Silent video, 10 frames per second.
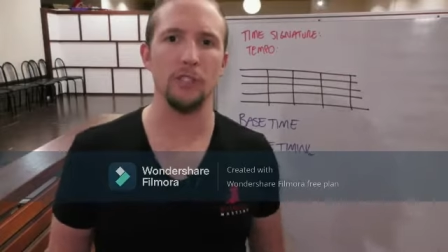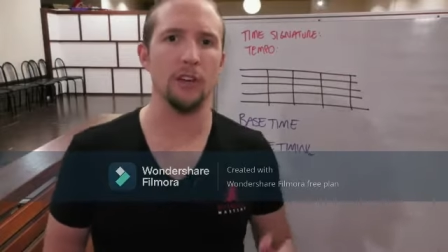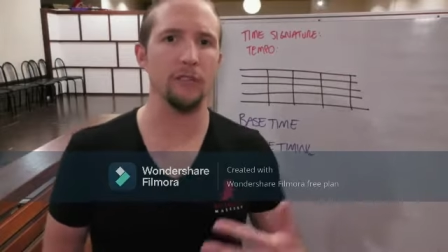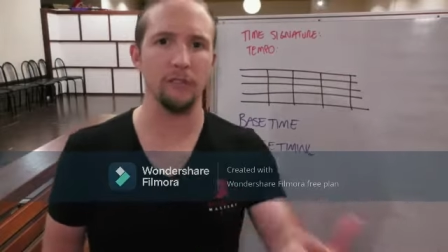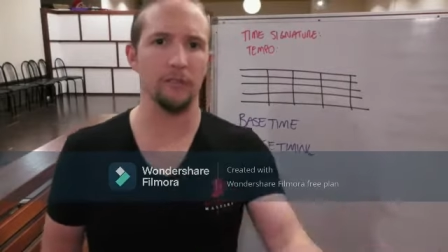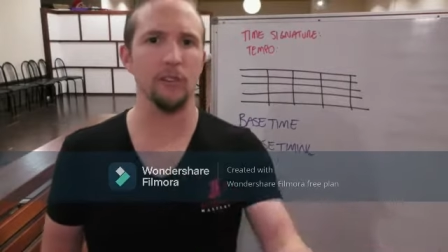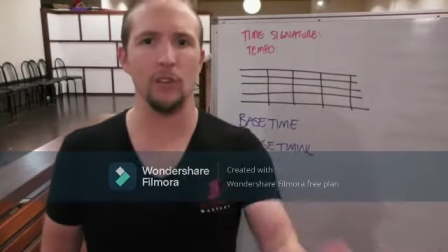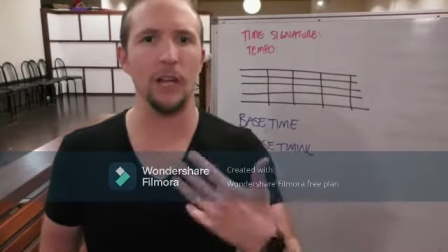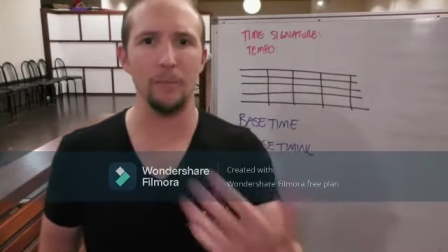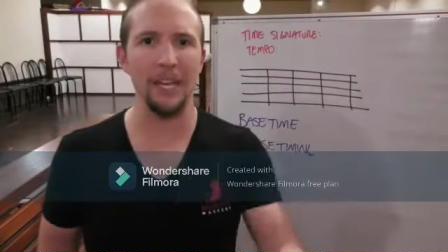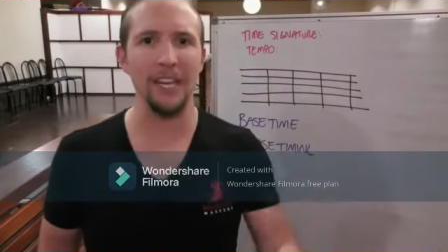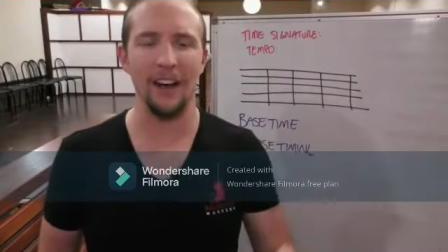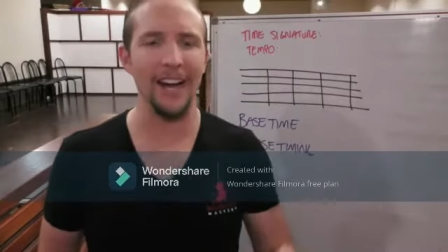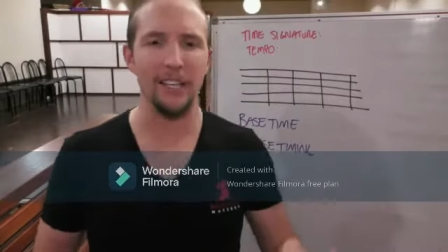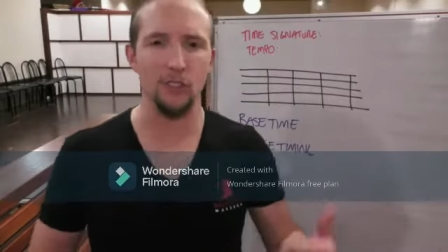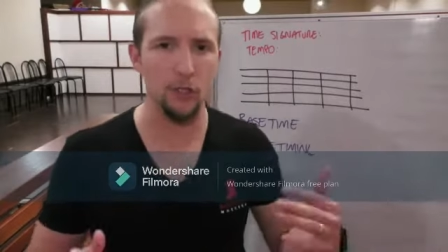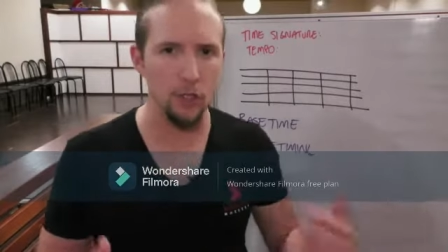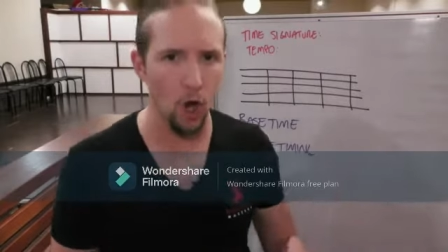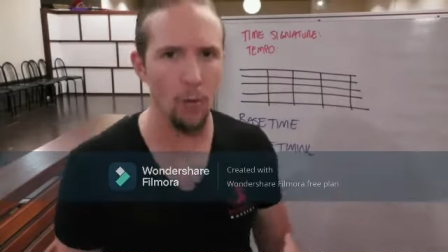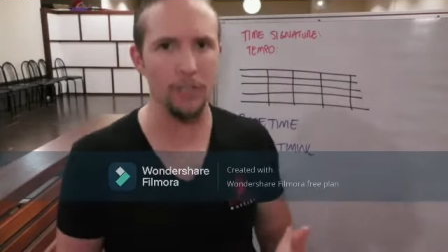So if you're like me, I had
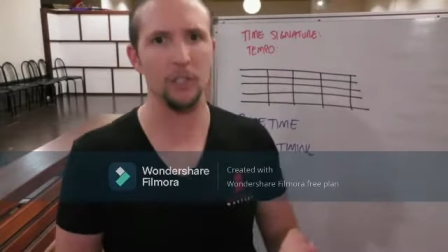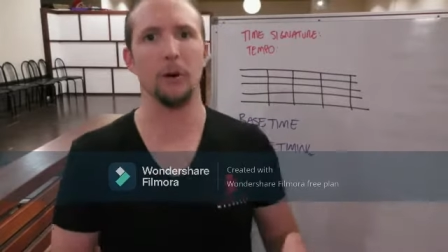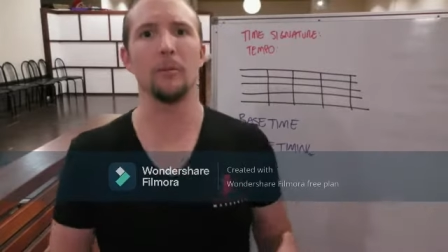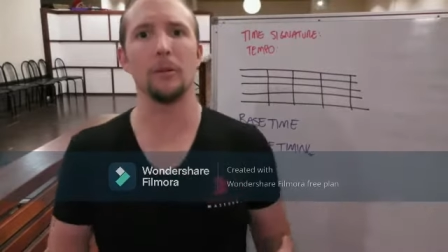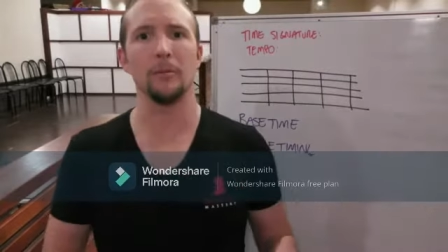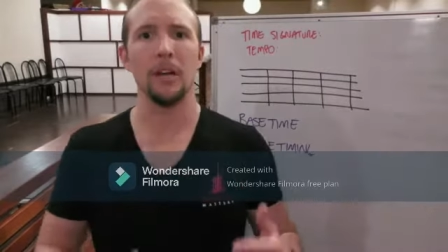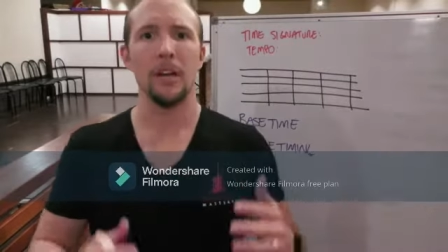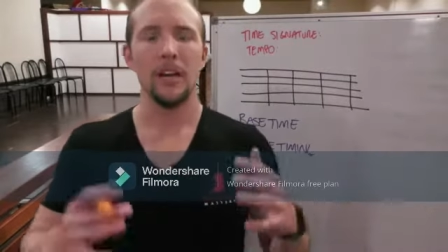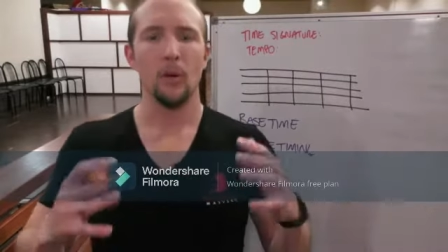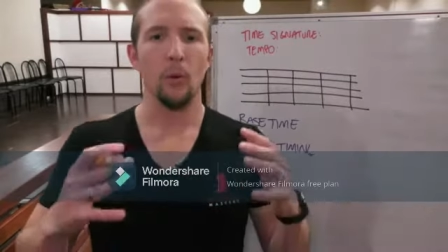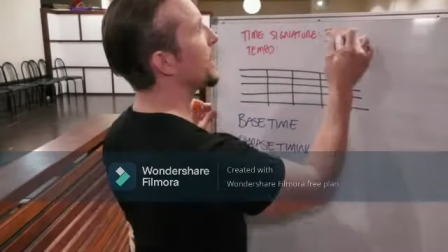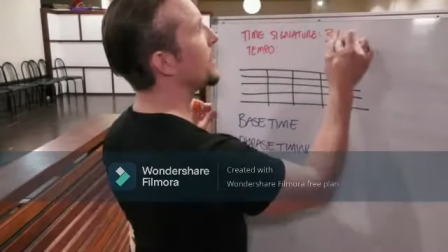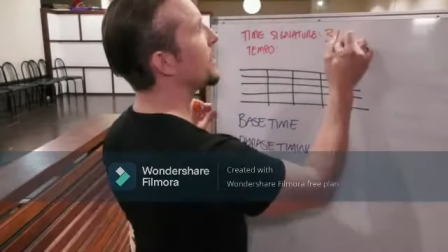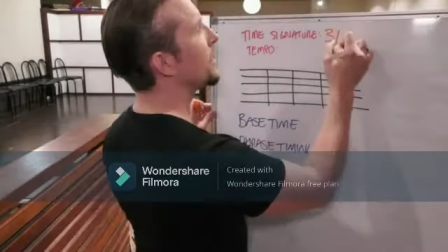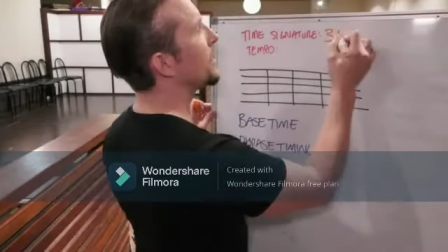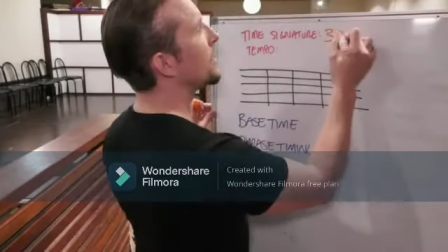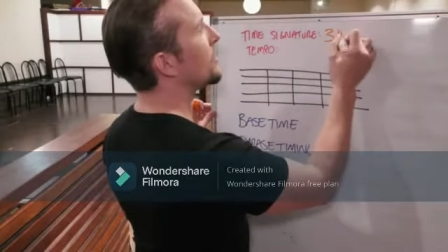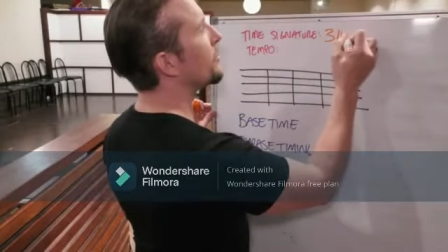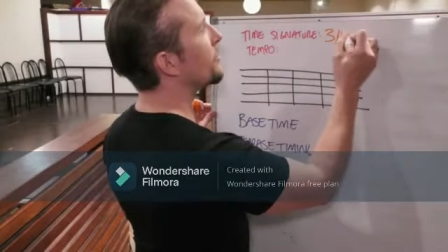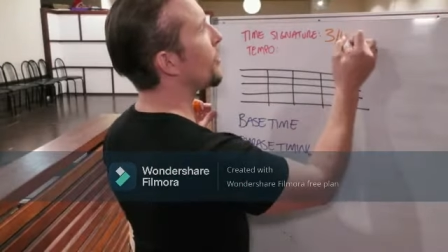so much problem.
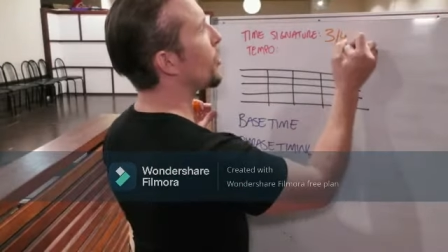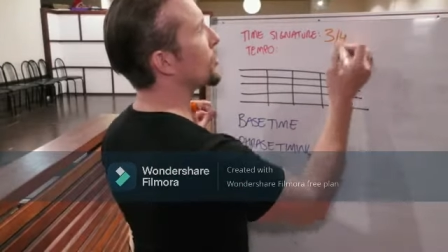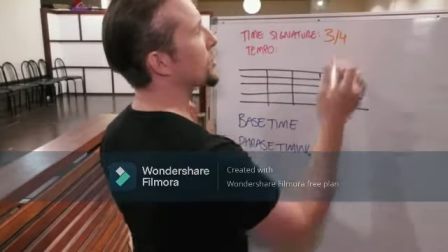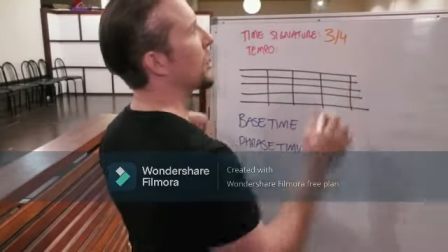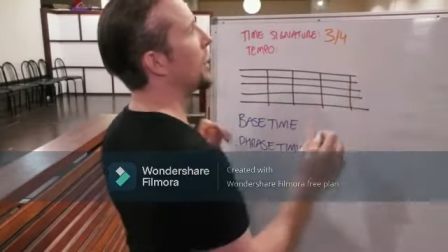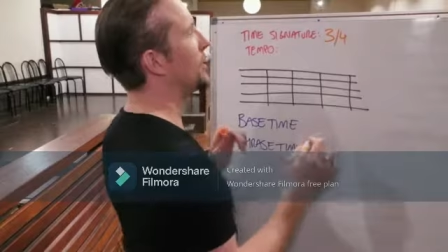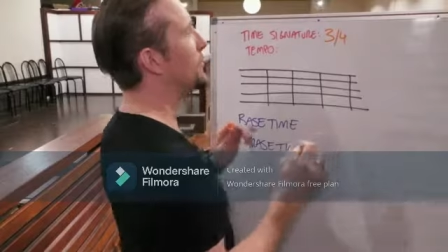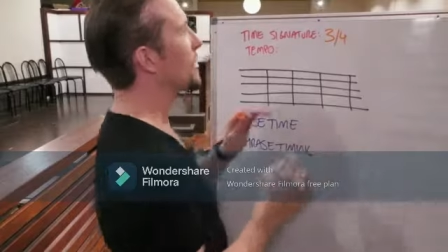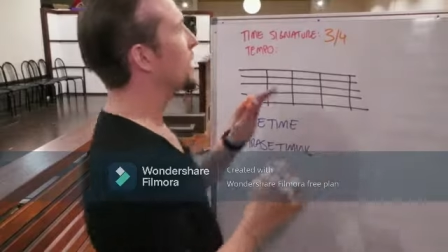4 time.